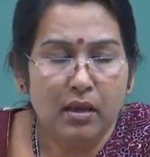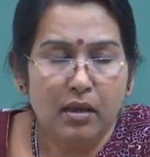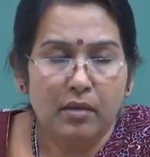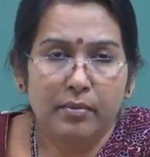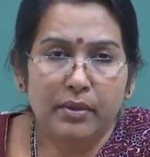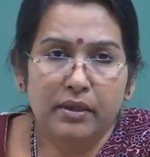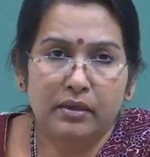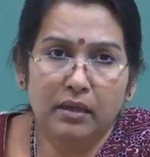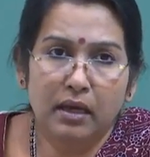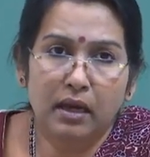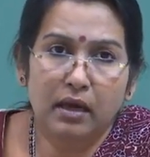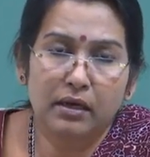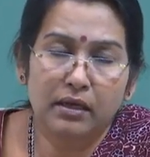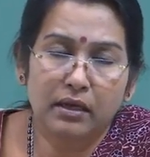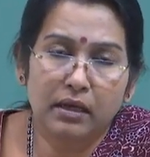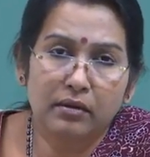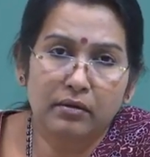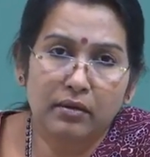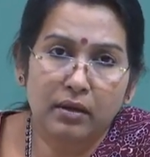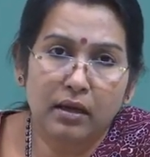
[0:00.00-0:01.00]
But
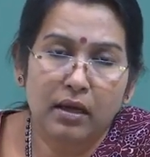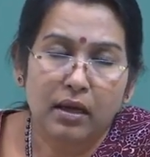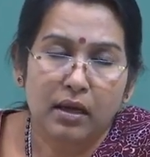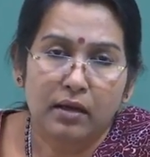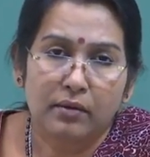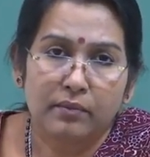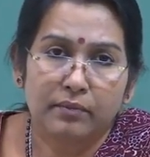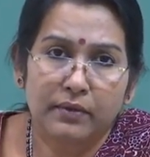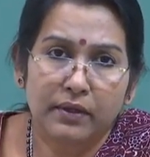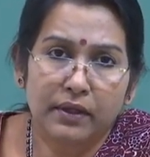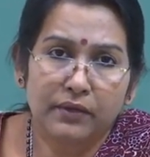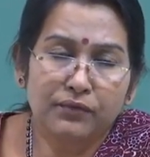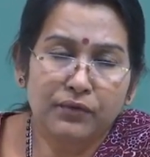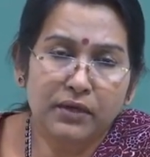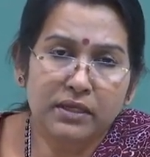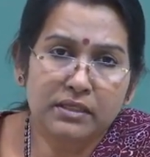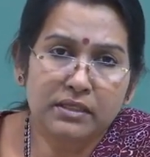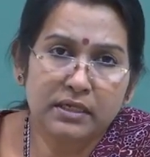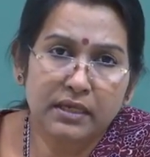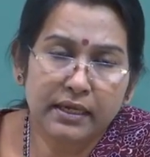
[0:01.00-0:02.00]
if we
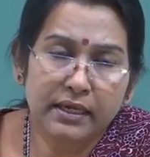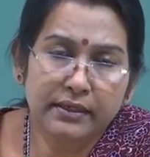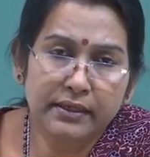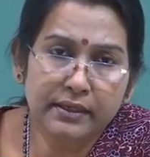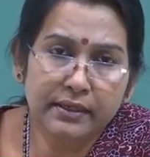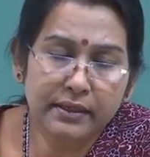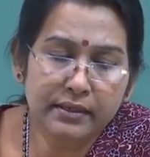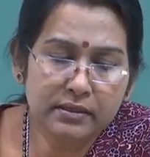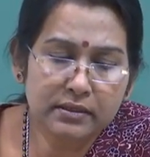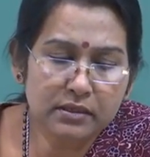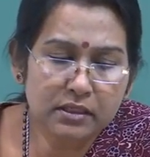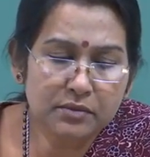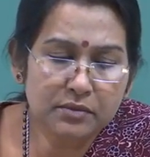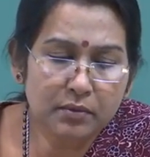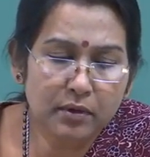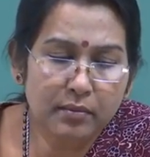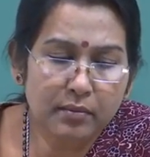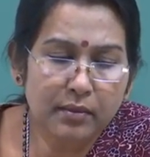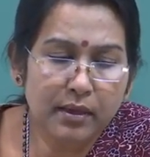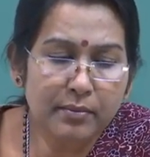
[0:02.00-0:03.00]
are selecting a research
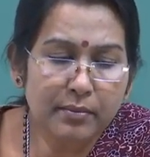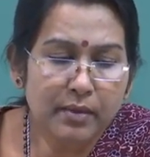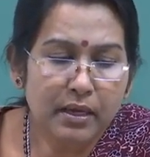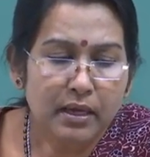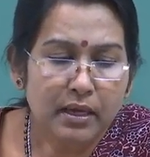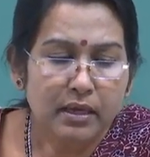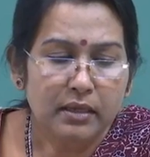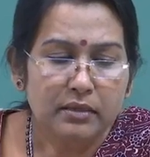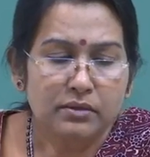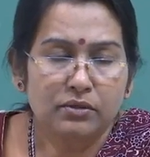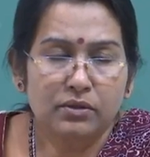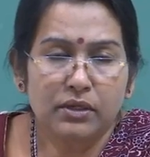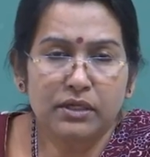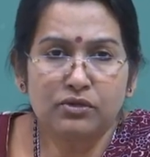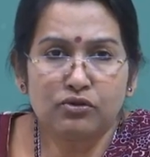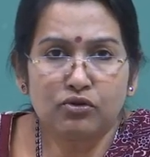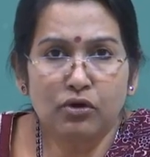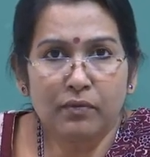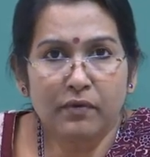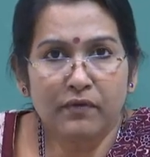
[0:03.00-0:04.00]
problem, so it
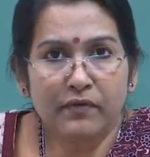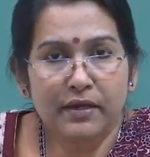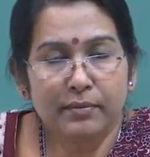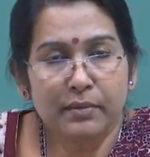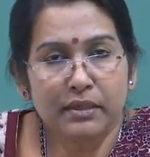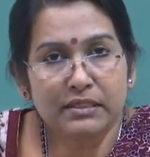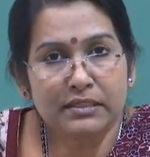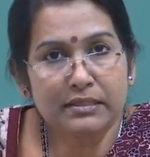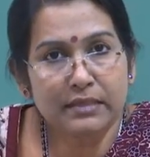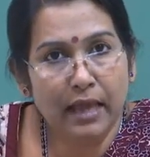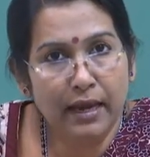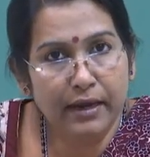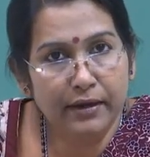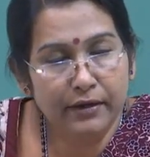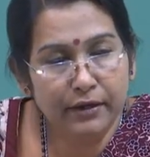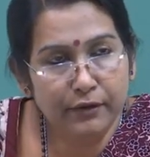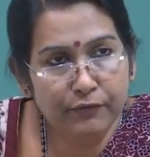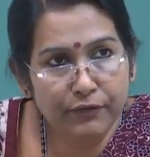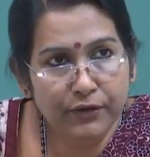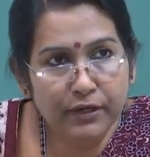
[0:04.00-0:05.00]
should be very much
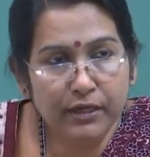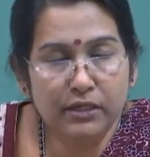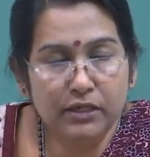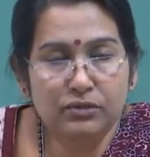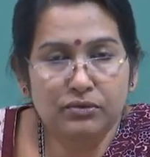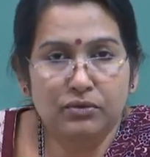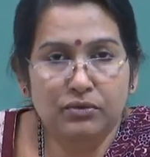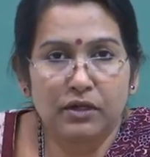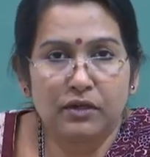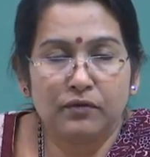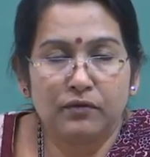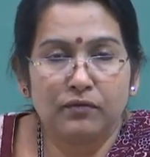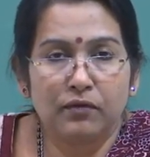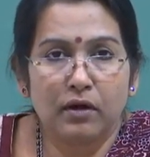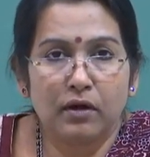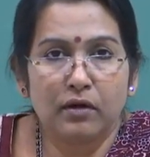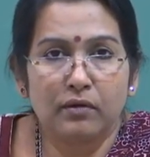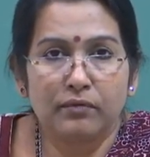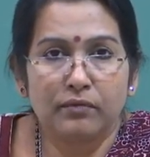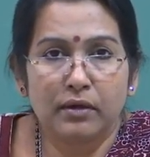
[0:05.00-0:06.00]
scientific, it should
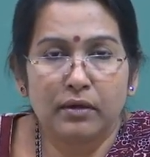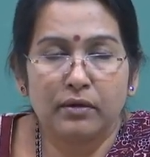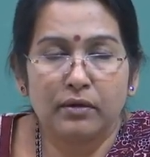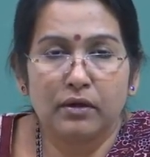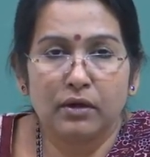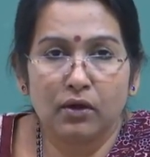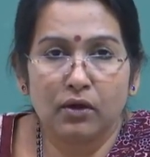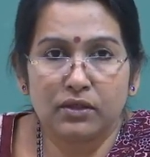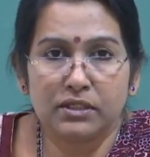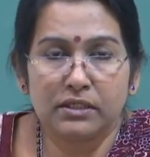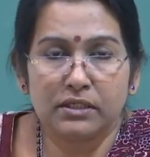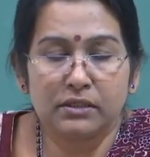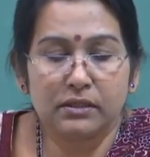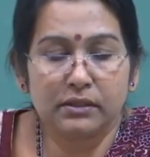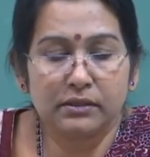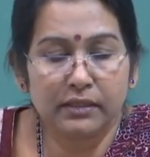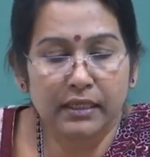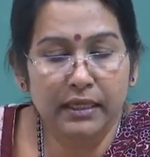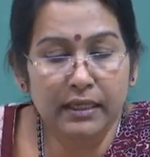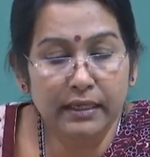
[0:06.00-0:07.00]
involve logical
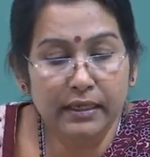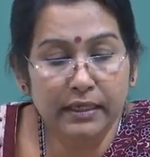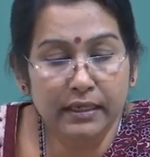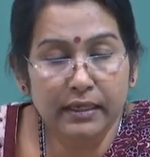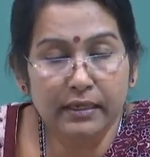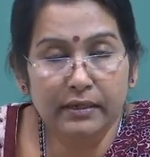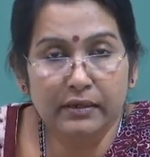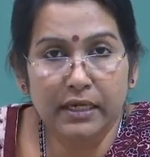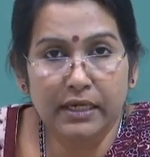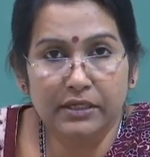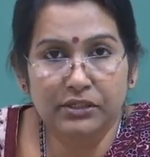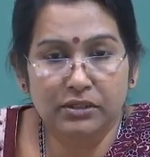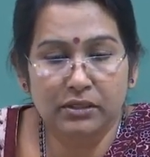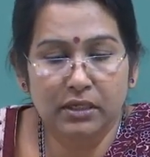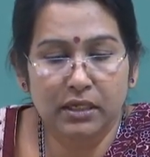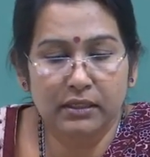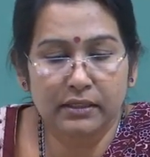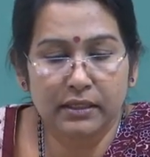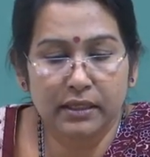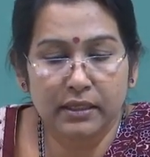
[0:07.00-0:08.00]
thinking,
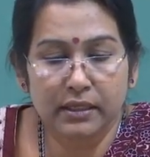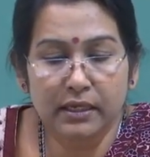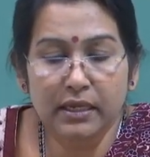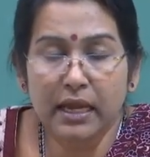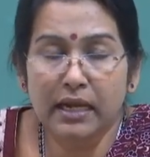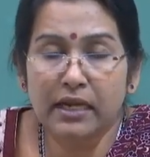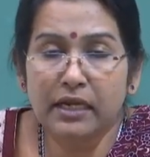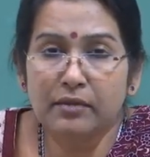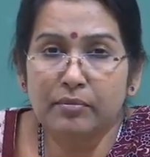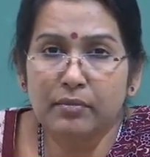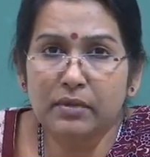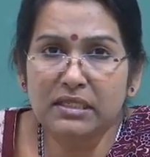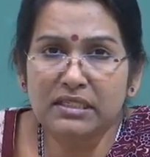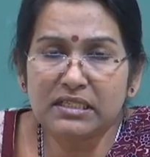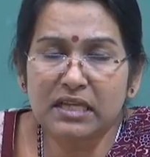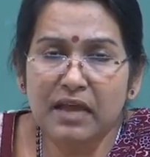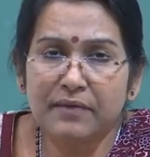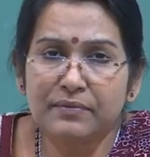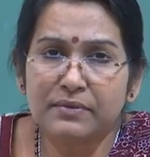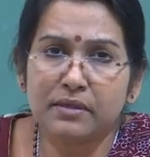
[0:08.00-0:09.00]
rational thinking, and it must
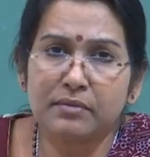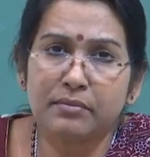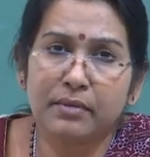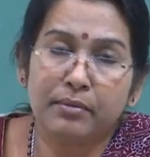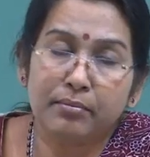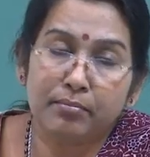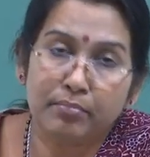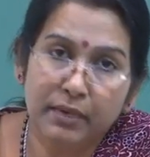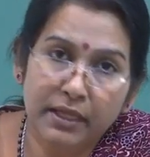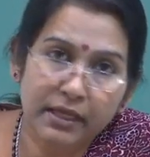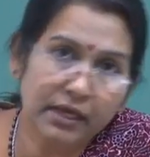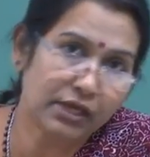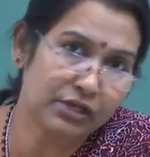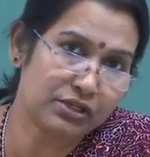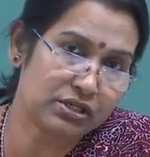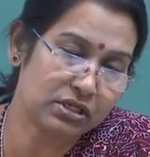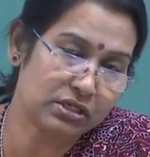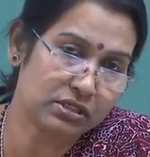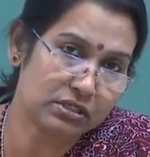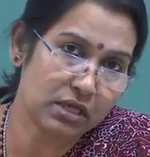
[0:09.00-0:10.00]
have some
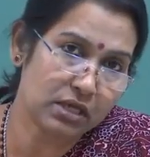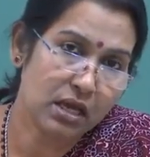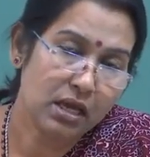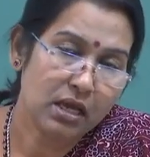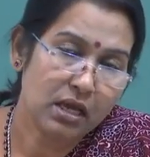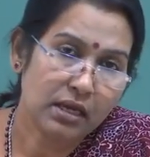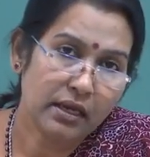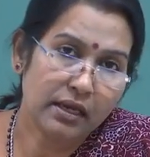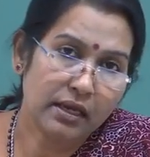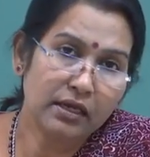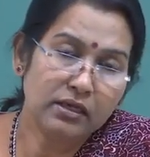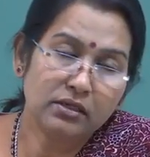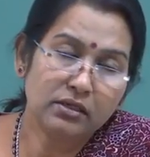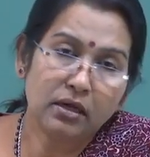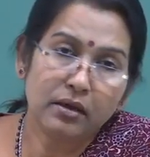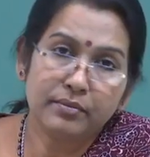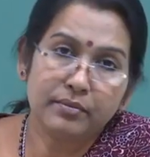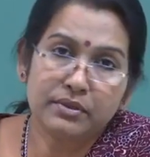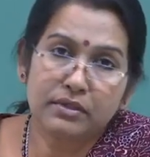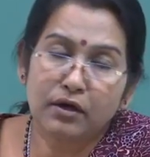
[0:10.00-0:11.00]
implications in
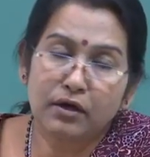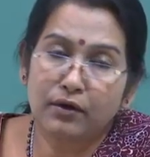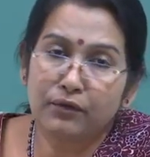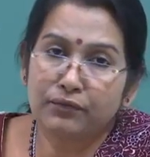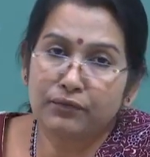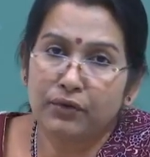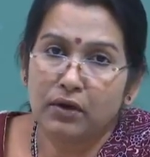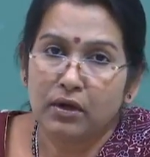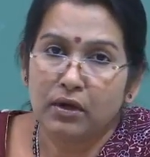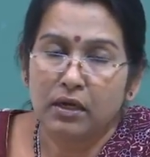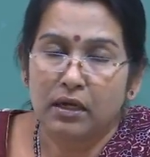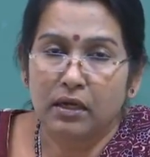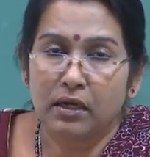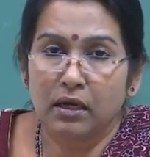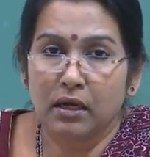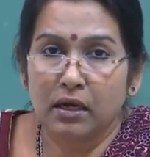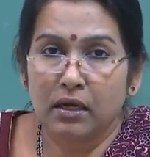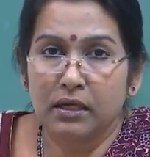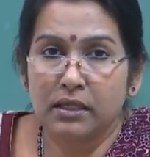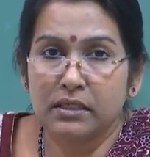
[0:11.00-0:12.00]
terms of
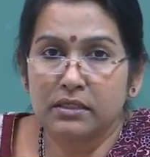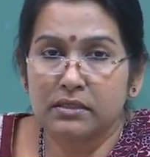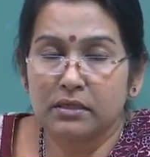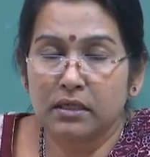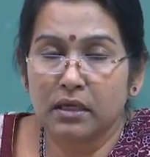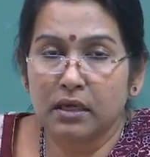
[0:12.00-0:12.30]
its